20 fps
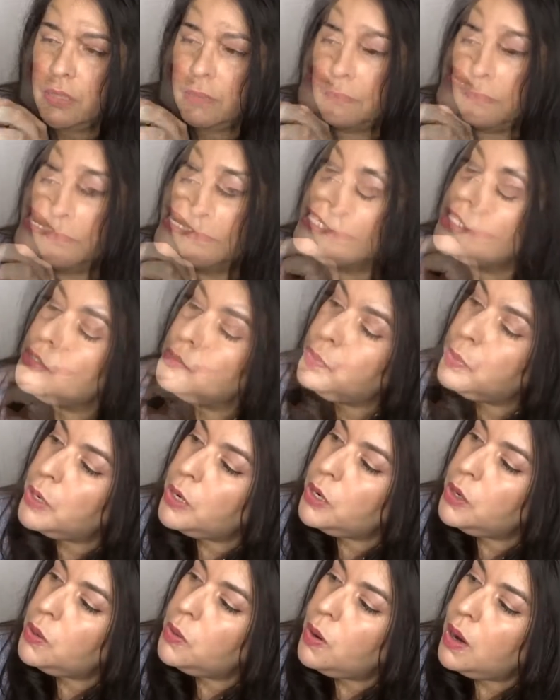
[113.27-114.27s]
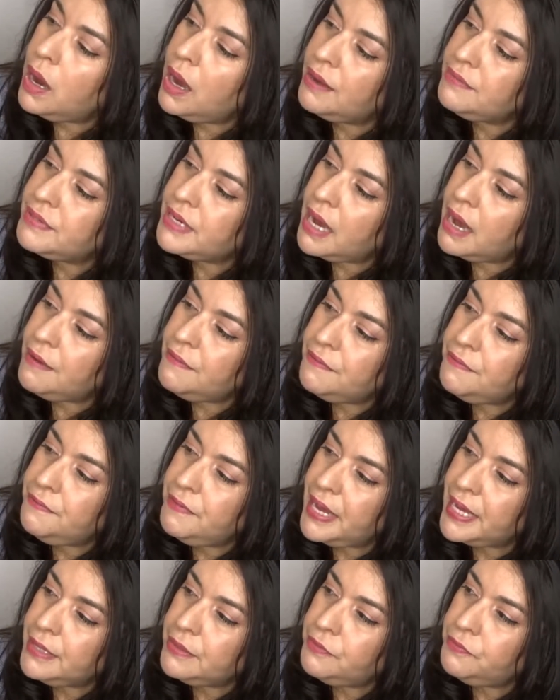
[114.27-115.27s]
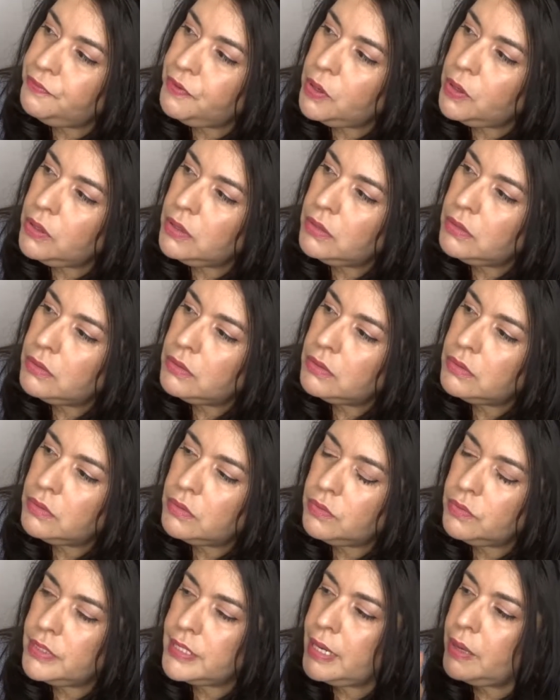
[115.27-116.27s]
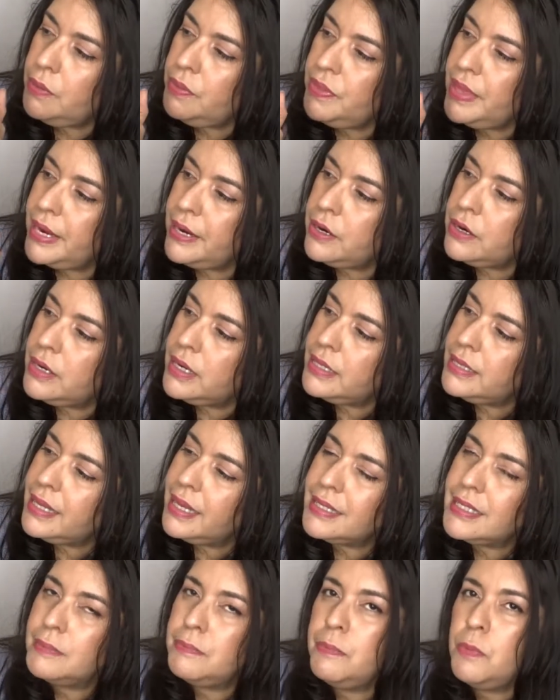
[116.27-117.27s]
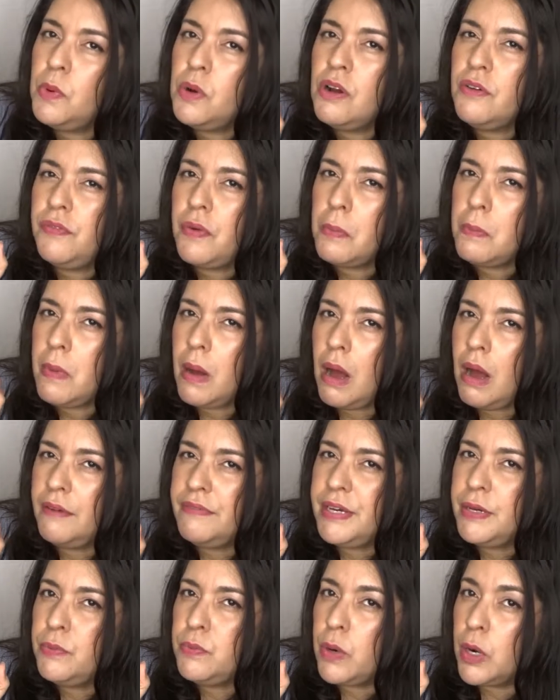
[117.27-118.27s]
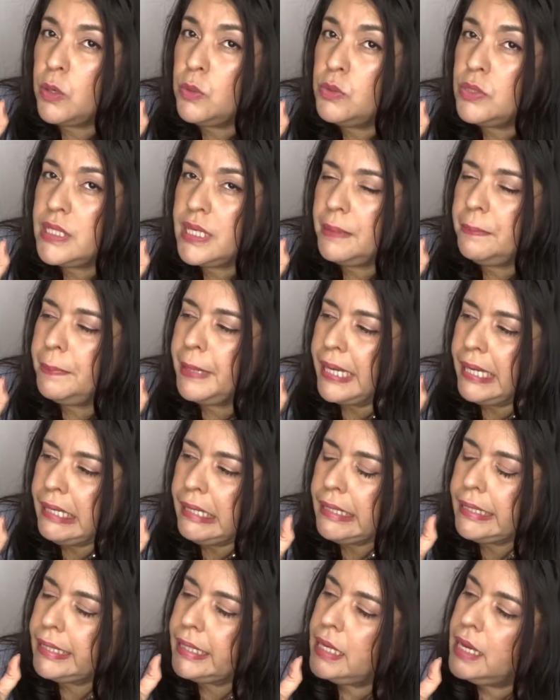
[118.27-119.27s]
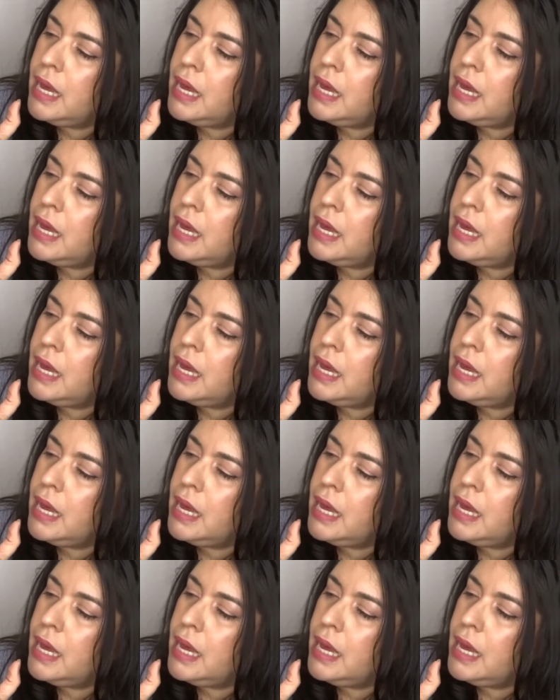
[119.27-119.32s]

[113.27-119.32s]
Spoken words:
In the next row, I've got Faithful down there, and that's more of a mauvey rosy pink.